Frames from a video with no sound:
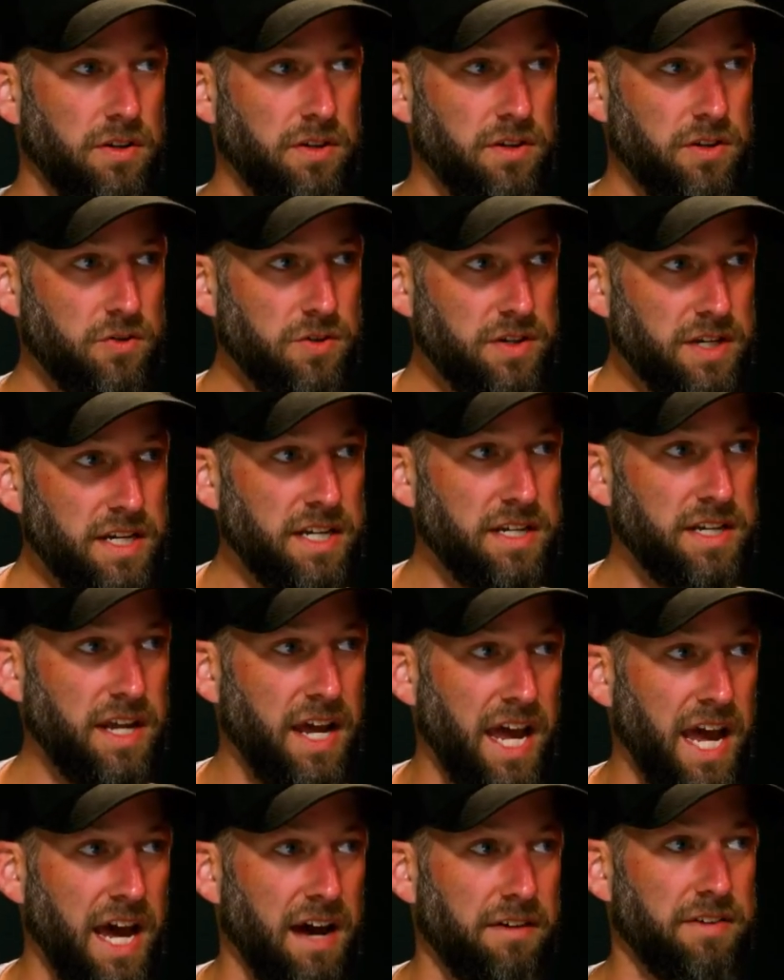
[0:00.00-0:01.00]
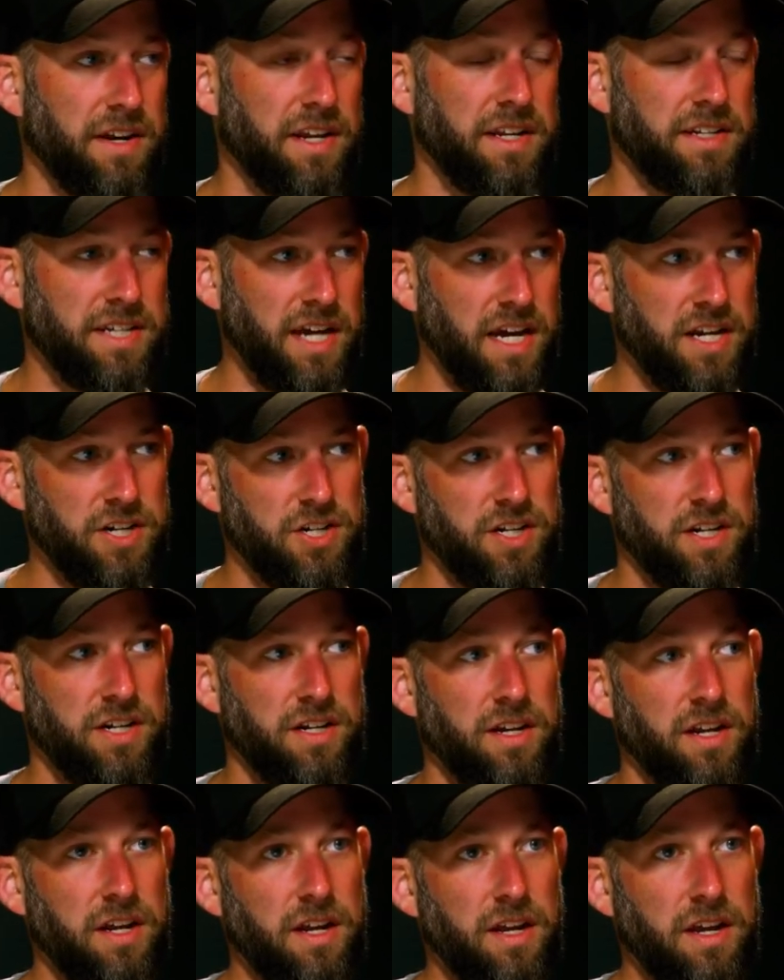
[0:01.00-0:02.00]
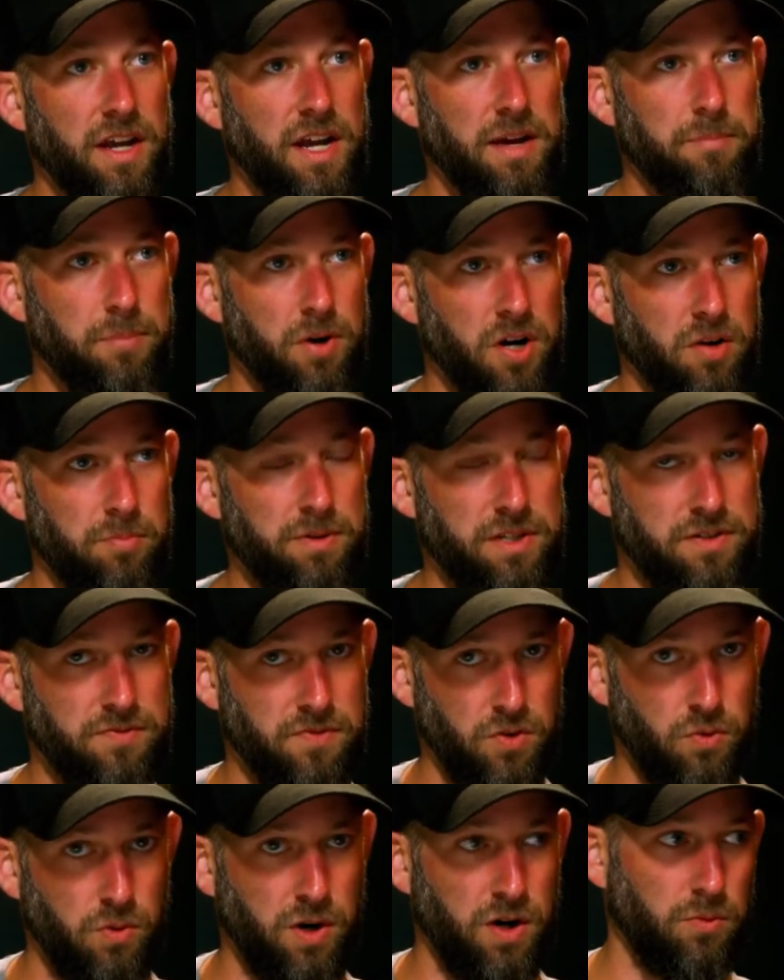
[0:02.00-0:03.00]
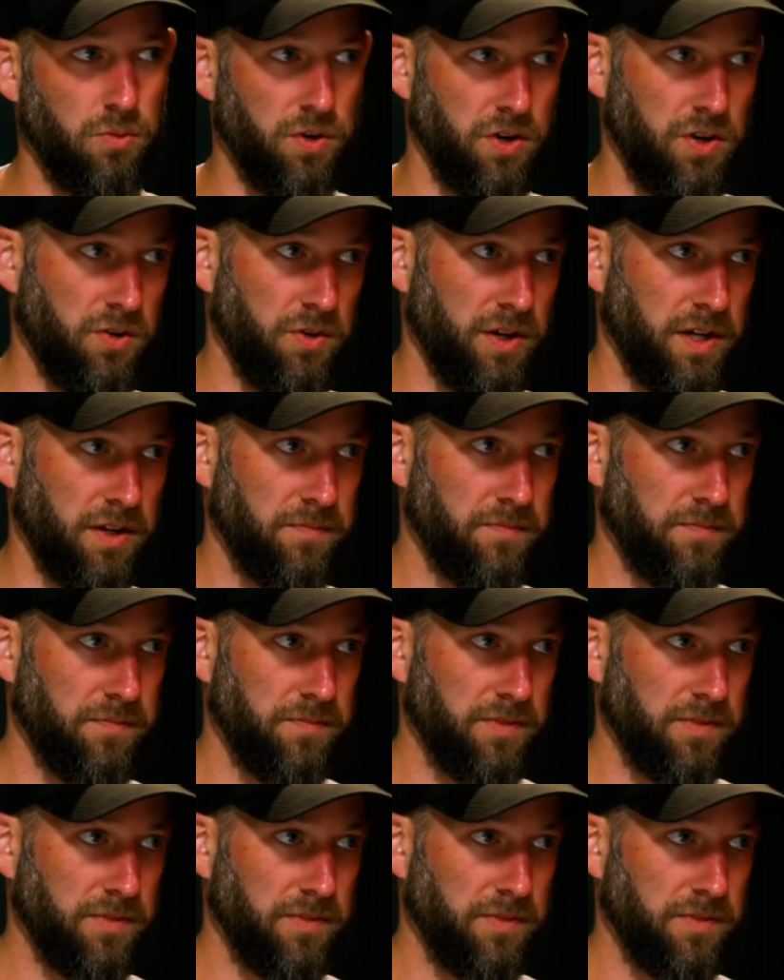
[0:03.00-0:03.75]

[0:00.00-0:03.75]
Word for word: You need yes. to have an intention, a purpose for what we're doing.